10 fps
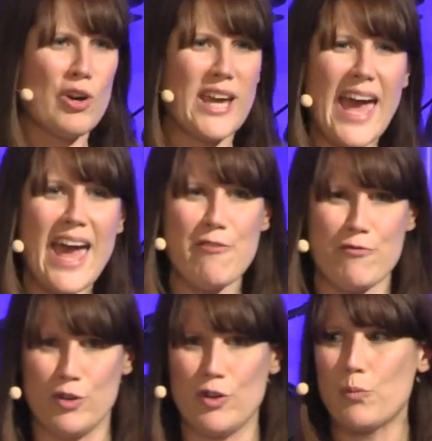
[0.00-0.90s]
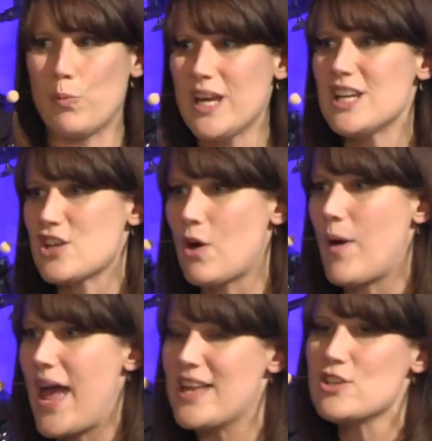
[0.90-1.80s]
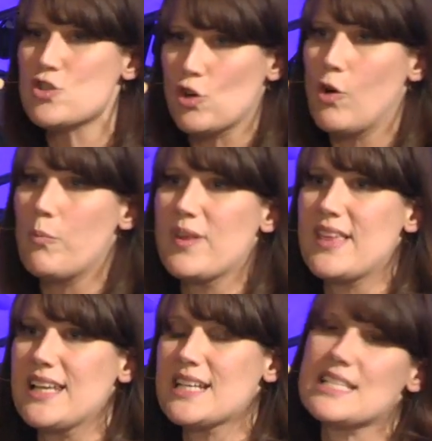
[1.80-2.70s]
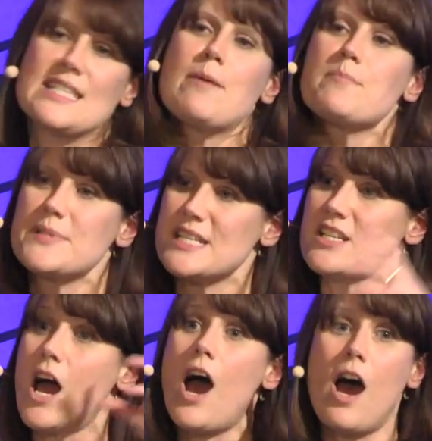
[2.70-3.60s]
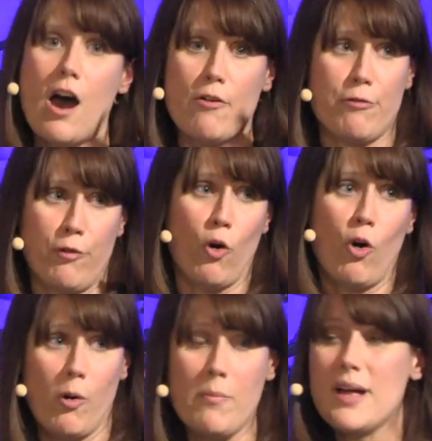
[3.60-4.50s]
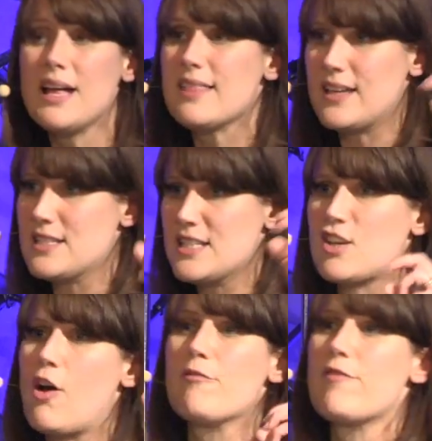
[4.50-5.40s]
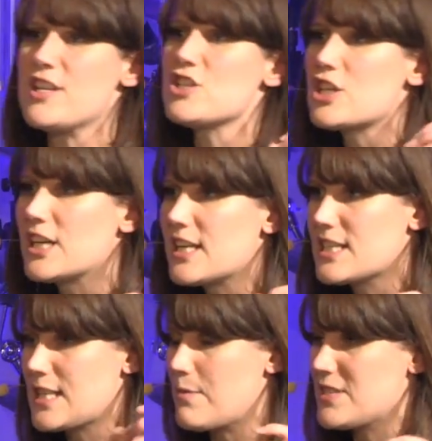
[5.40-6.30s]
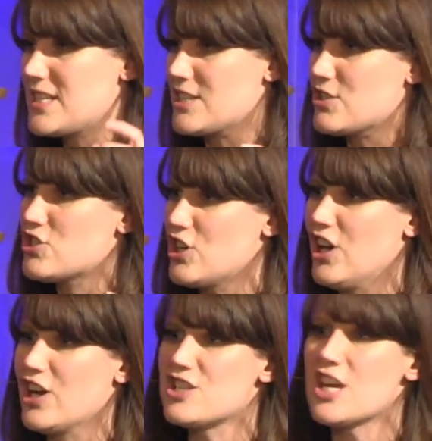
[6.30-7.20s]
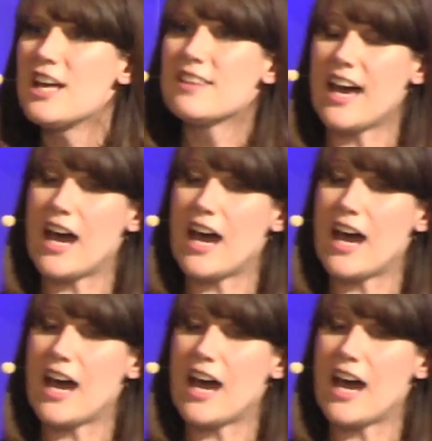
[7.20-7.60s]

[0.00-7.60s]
careful that we don't end up with an accepted art form that is conventionally accepted as church, that